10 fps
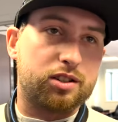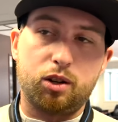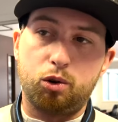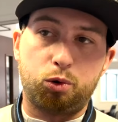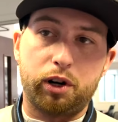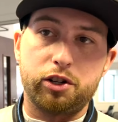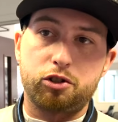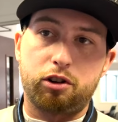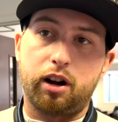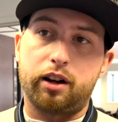the whole
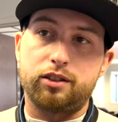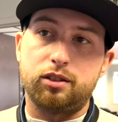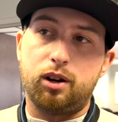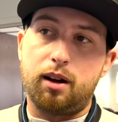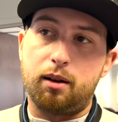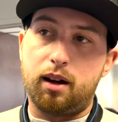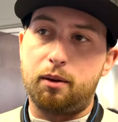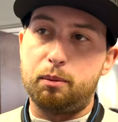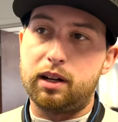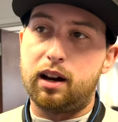racetrack. So I
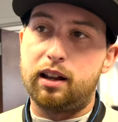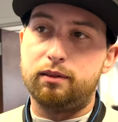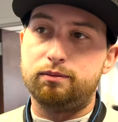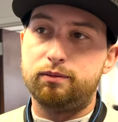thought